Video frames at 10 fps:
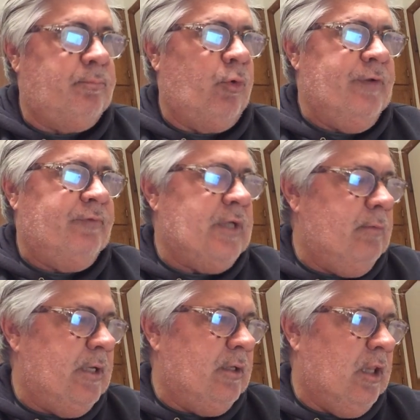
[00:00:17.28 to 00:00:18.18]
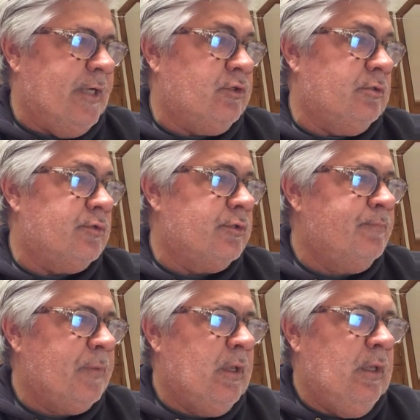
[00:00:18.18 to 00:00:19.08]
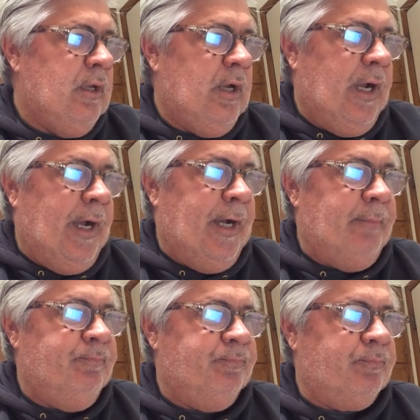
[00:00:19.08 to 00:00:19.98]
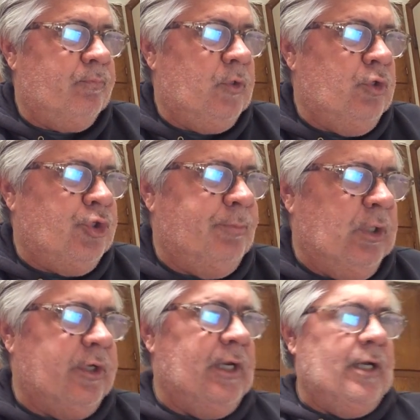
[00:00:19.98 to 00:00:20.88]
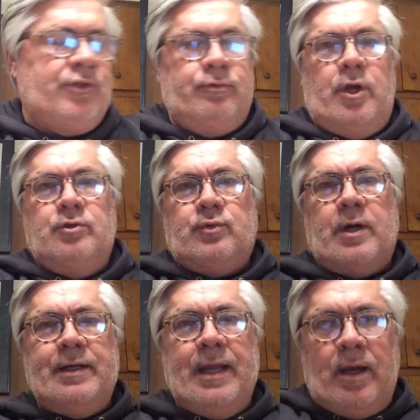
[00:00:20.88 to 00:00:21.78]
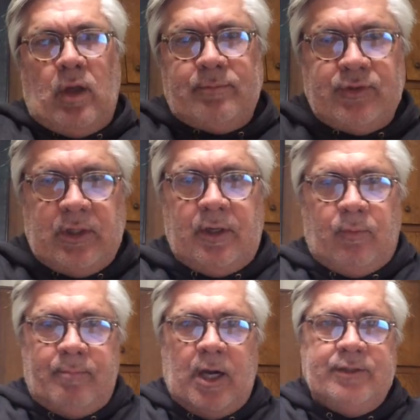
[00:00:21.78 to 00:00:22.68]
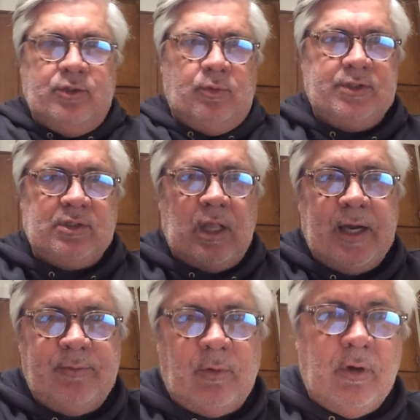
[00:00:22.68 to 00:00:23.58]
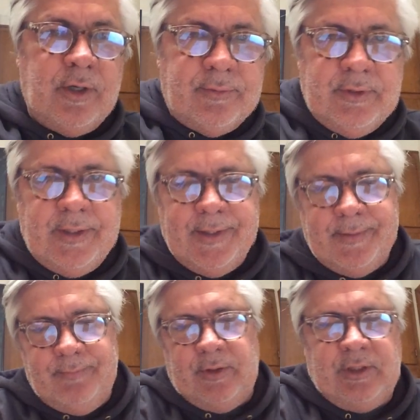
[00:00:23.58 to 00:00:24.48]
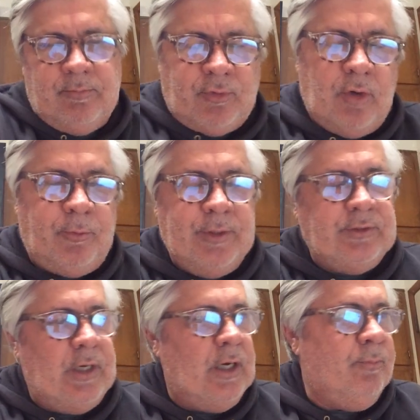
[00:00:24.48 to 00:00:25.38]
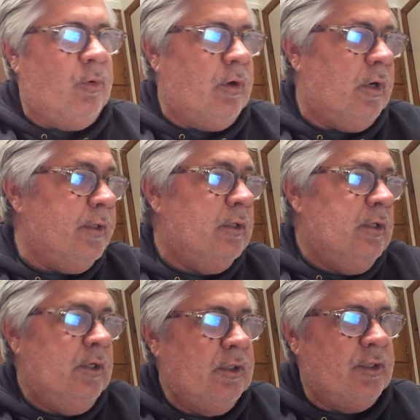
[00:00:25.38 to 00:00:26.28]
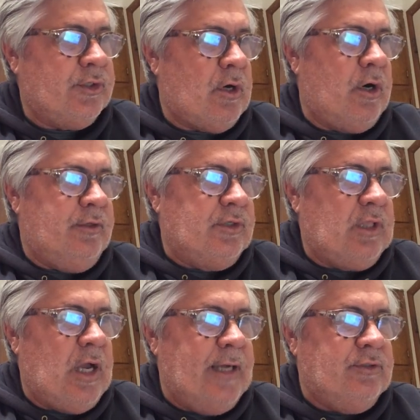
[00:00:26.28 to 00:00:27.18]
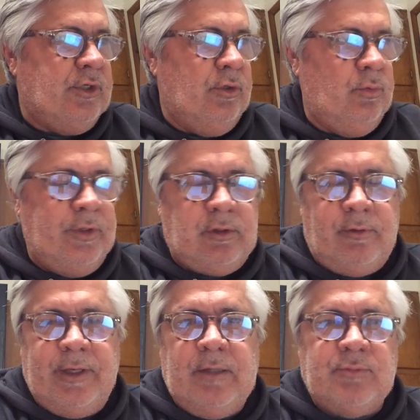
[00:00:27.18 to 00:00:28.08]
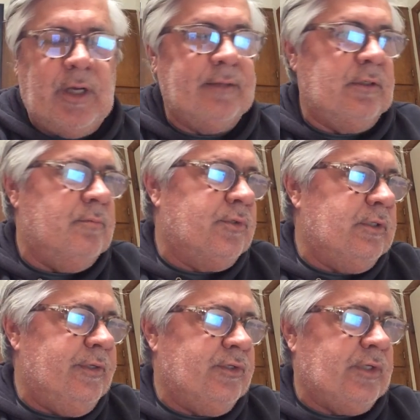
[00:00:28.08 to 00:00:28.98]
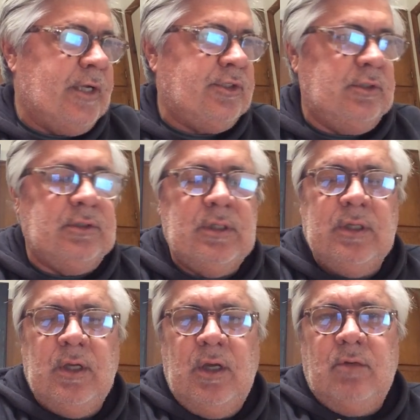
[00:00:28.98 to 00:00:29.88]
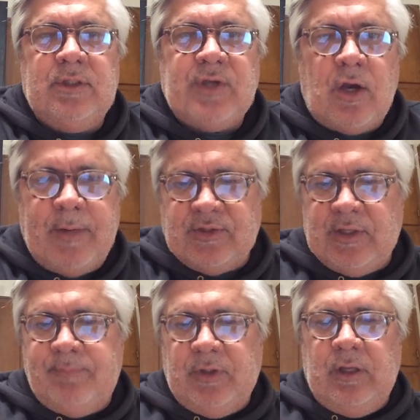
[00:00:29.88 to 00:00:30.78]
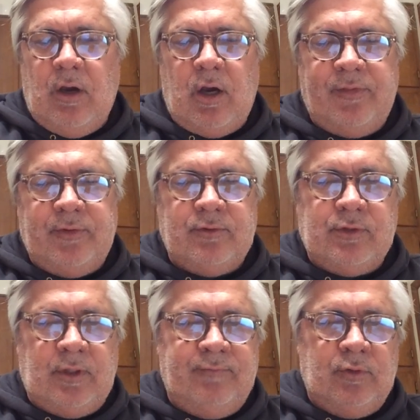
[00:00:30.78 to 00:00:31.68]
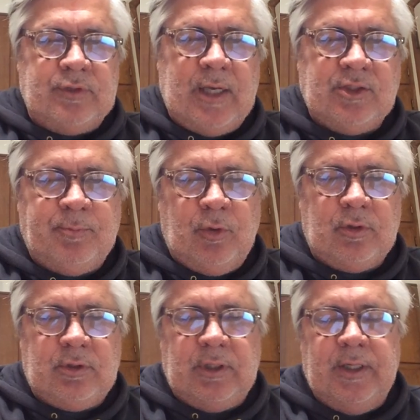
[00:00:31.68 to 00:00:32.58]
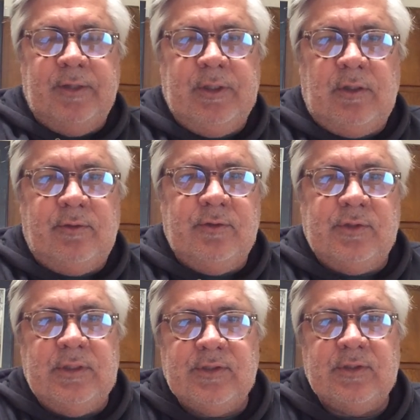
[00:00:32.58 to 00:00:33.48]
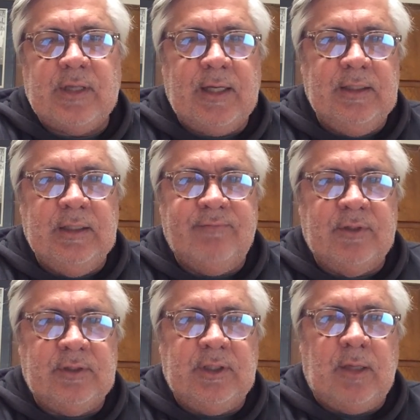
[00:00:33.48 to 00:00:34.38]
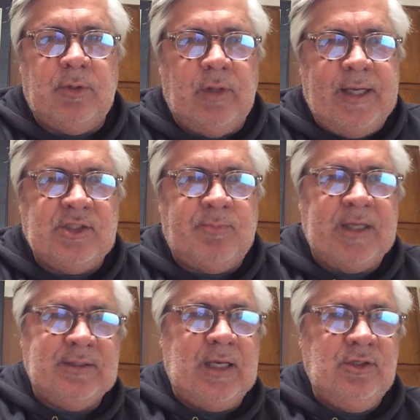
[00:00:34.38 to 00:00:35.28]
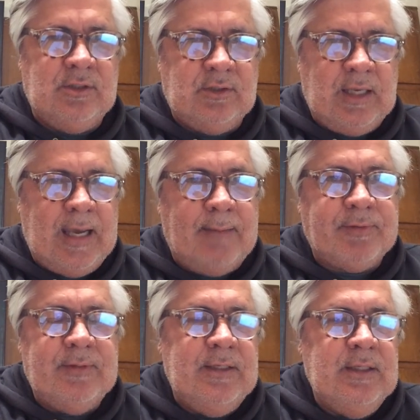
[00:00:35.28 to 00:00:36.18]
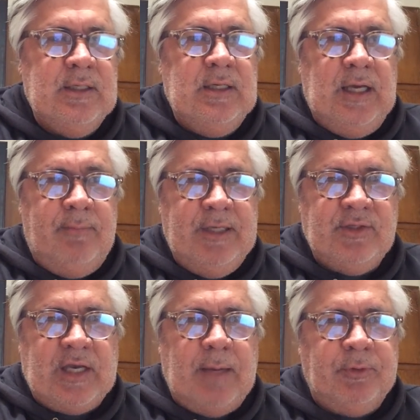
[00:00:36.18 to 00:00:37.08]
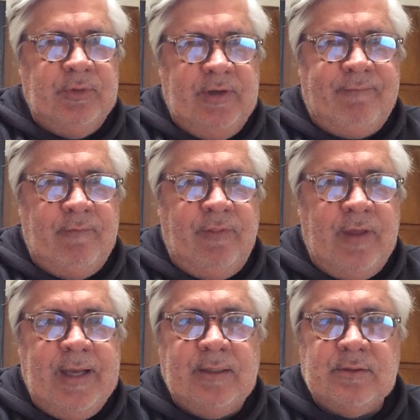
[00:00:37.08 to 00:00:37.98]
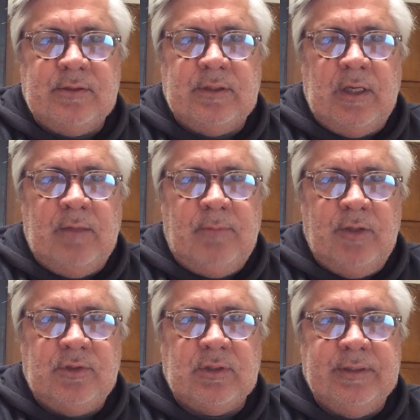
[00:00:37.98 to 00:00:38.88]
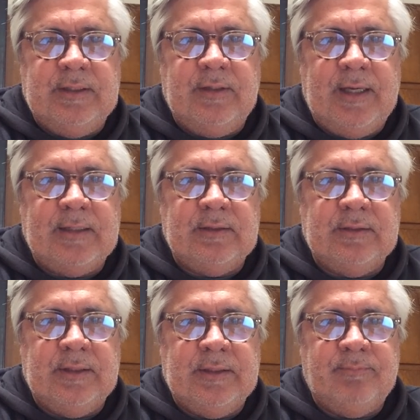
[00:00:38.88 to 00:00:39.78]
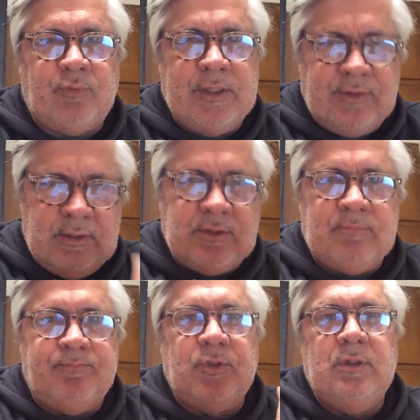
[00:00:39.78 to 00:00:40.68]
brief 10-minute lectures. You should be looking at your notes right now. I'm just going to remind you what slide we're on at the appropriate time. We're going to start on slide 2 with learning objectives in this section. I want to talk about something the authors of your textbook introduced, and this is the idea of a double expectations gap. And it means a couple of different things, mostly that presidents